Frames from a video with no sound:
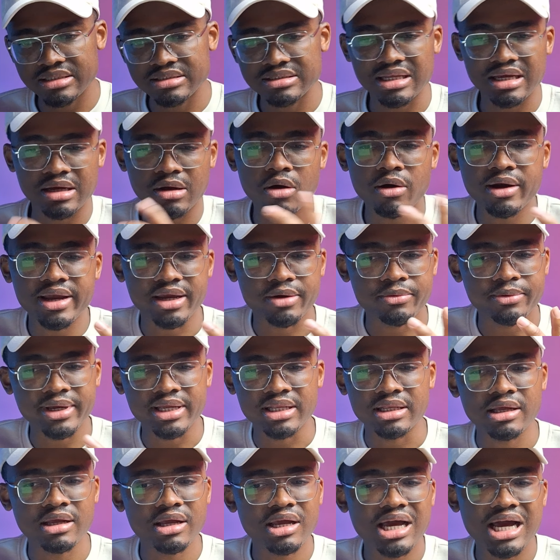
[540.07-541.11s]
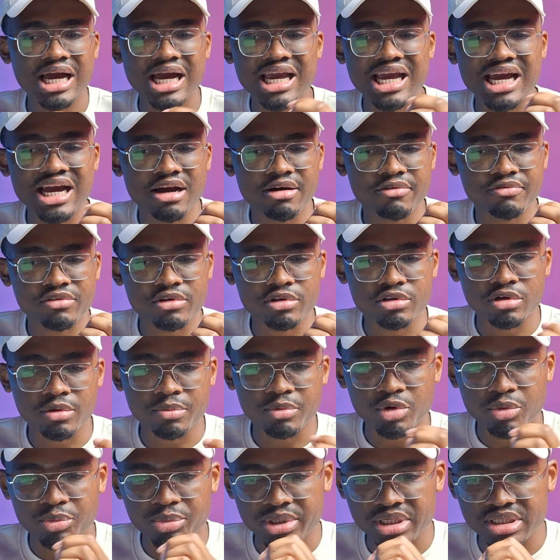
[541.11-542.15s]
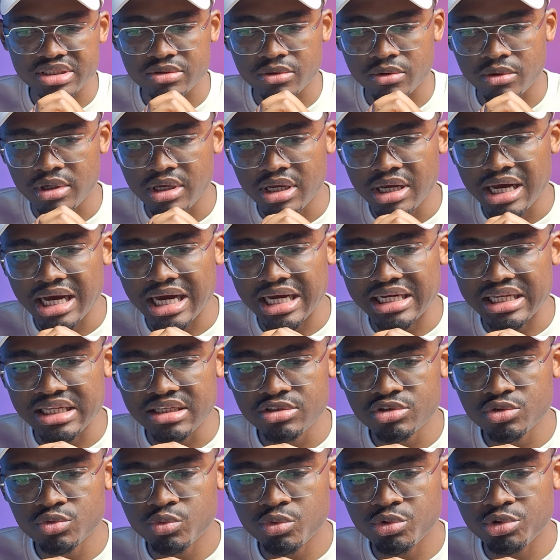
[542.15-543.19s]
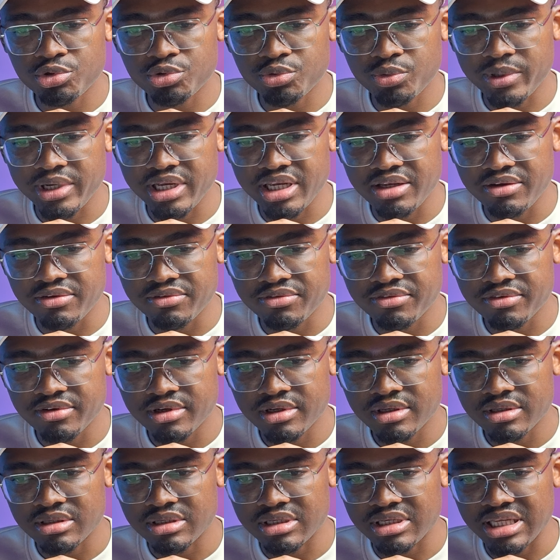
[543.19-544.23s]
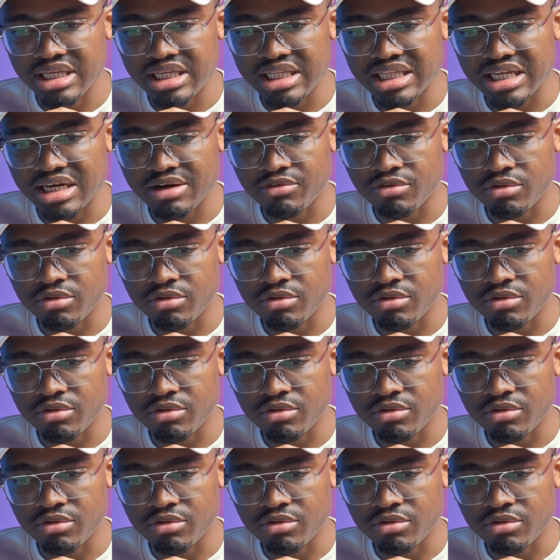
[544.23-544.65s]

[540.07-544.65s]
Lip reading: it's like, okay, great. I have the top company. So I need to retrieve the data